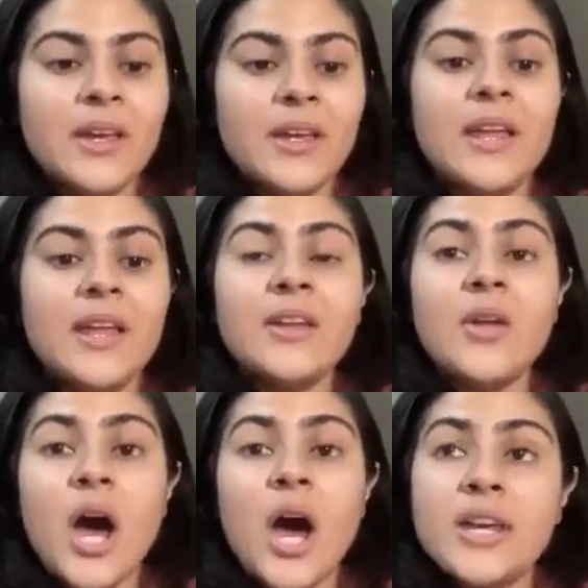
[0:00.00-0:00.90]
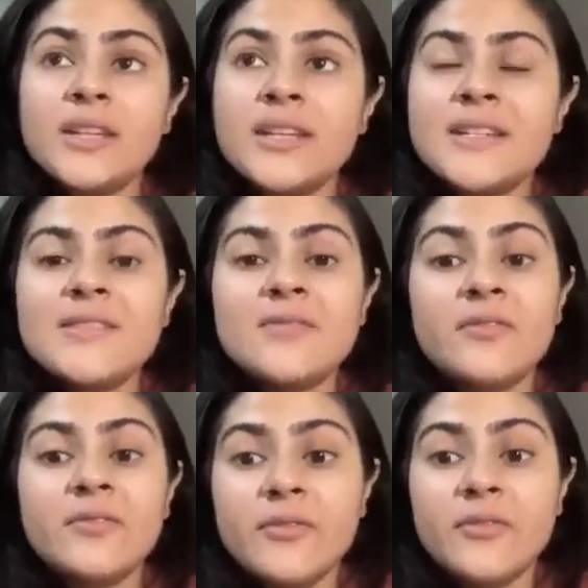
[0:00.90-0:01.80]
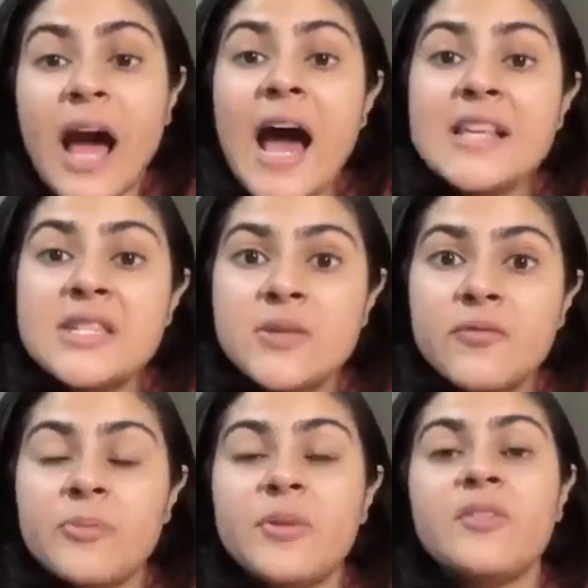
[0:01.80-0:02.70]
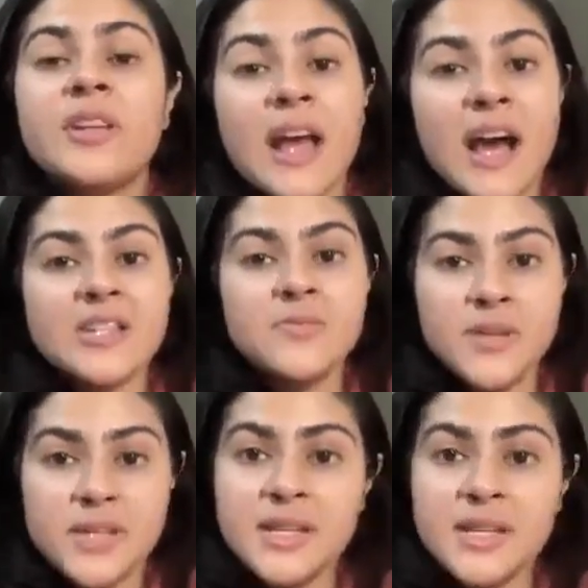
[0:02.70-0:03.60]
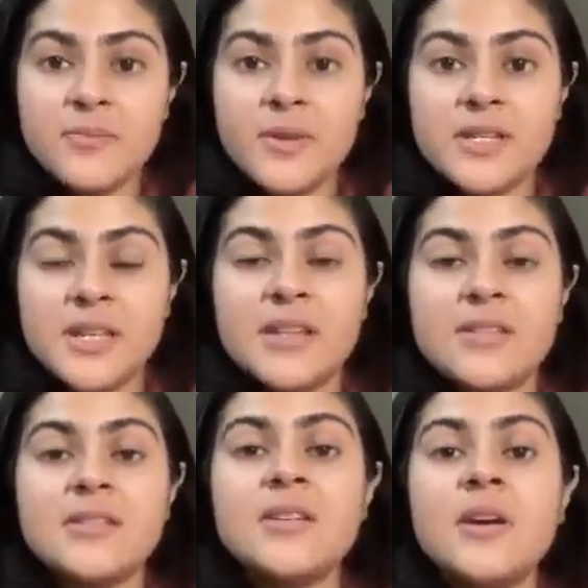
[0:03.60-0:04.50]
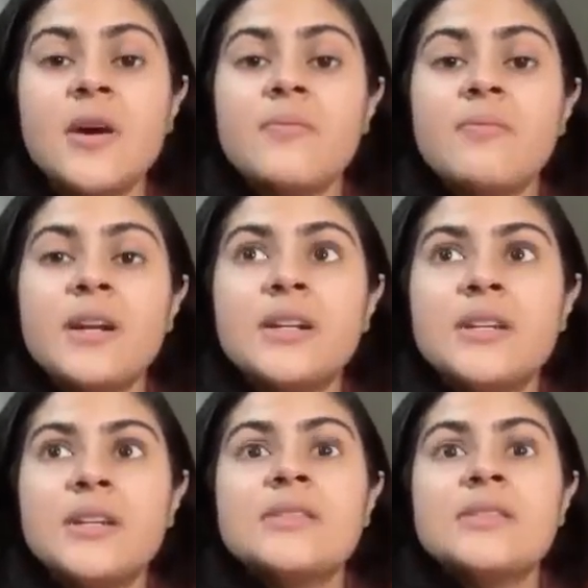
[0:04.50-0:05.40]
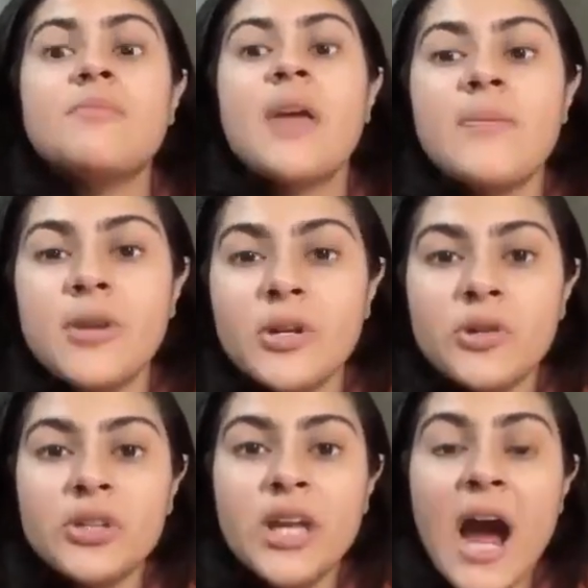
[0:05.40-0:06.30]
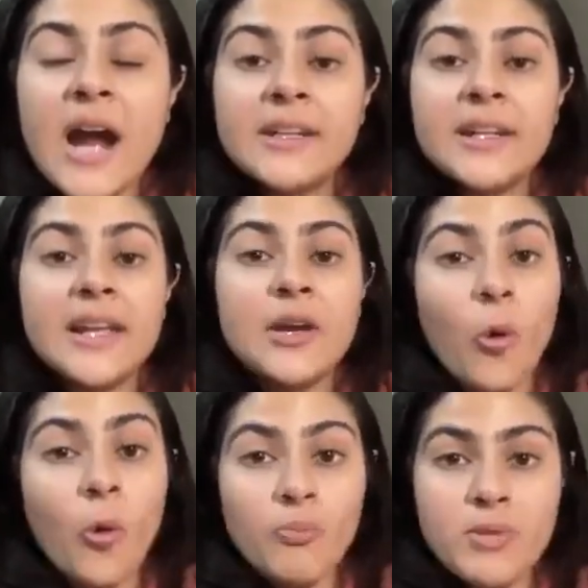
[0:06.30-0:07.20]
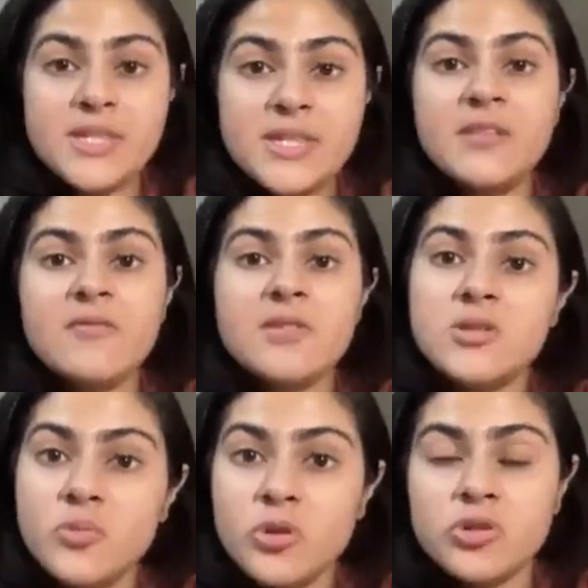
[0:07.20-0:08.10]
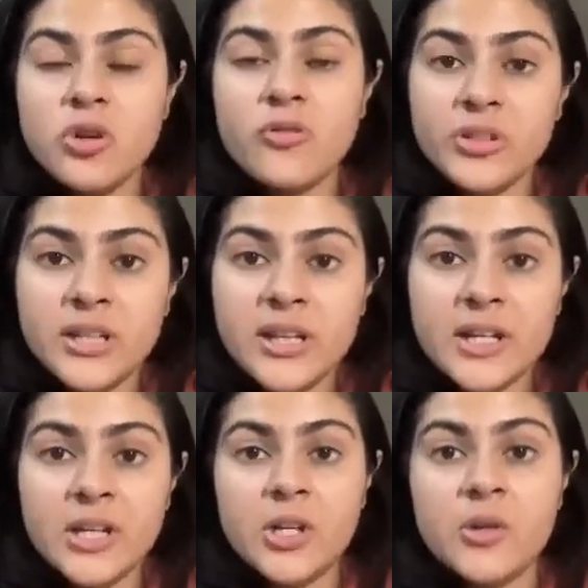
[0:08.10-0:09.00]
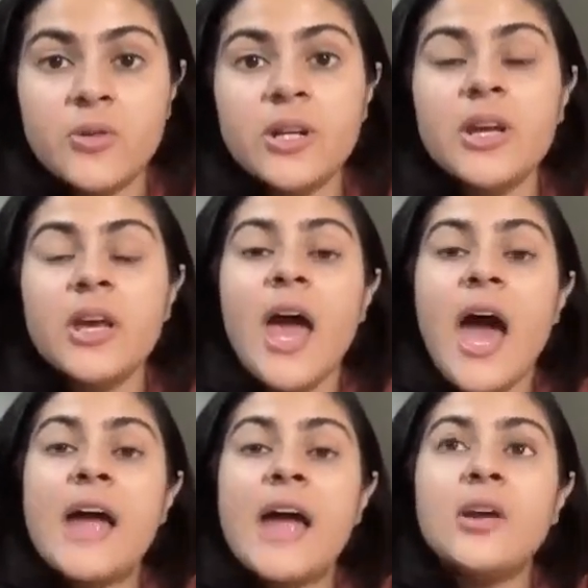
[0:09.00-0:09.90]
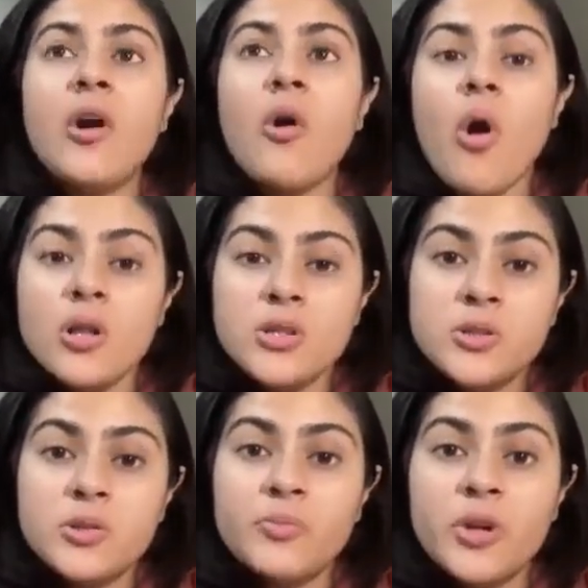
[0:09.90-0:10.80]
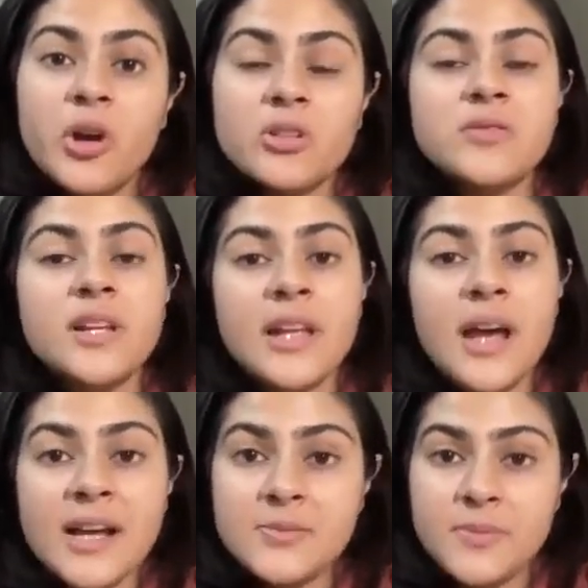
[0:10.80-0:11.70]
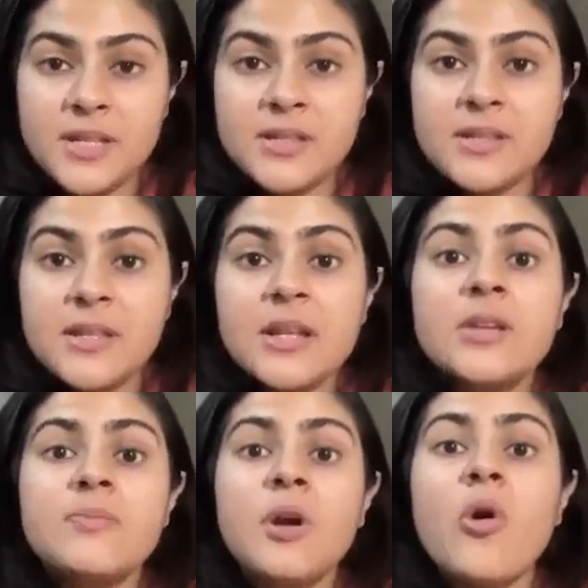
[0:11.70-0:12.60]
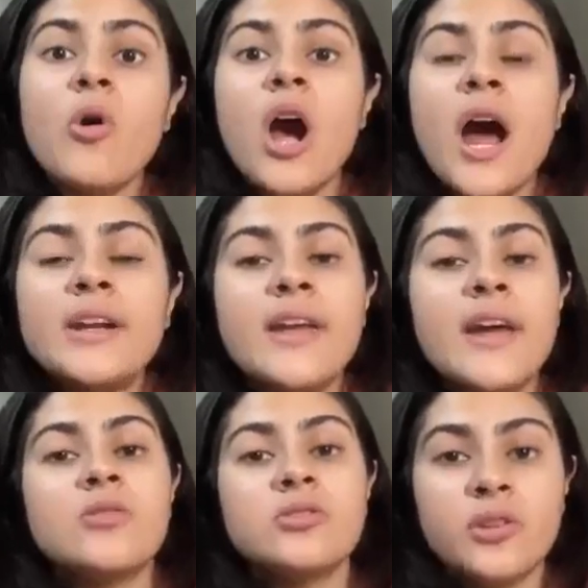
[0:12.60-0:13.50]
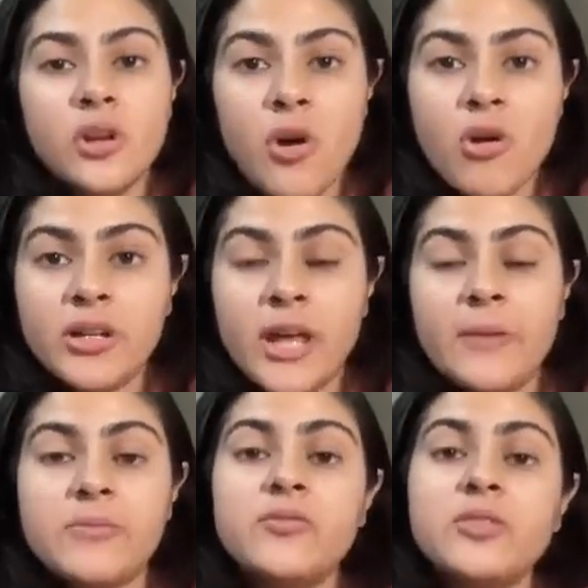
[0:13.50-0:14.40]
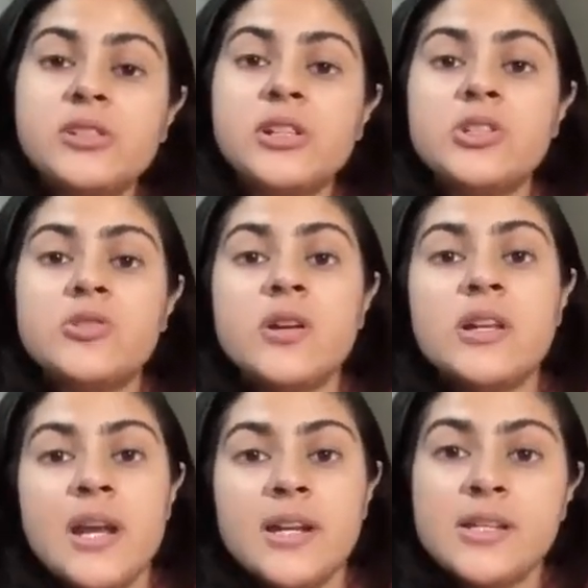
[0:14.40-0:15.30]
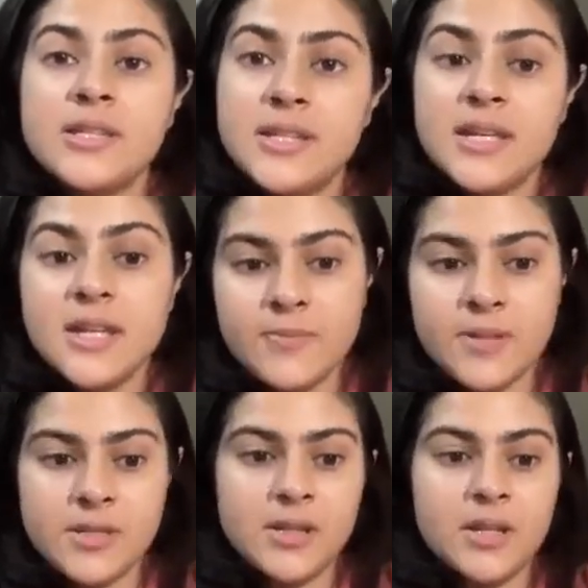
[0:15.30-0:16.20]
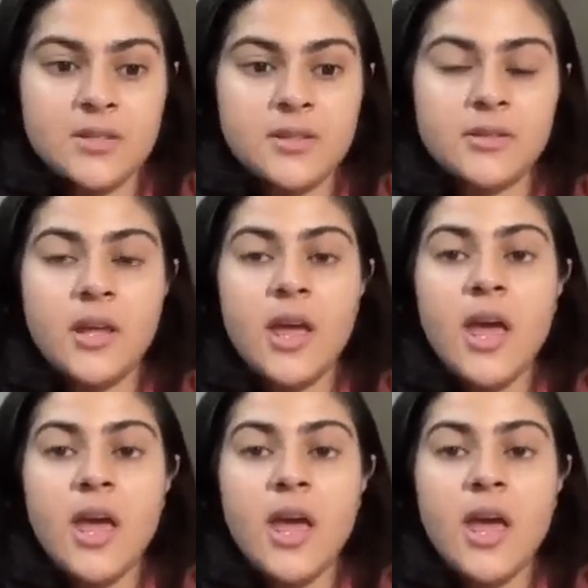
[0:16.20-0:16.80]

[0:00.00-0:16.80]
then another is large women with large breasts get breast cancer, but this may be due to the underlying obesity, which is most often related to it. And also because of the large breast, it may go undiagnosed for a long time, so which leads to a later stage at presentation.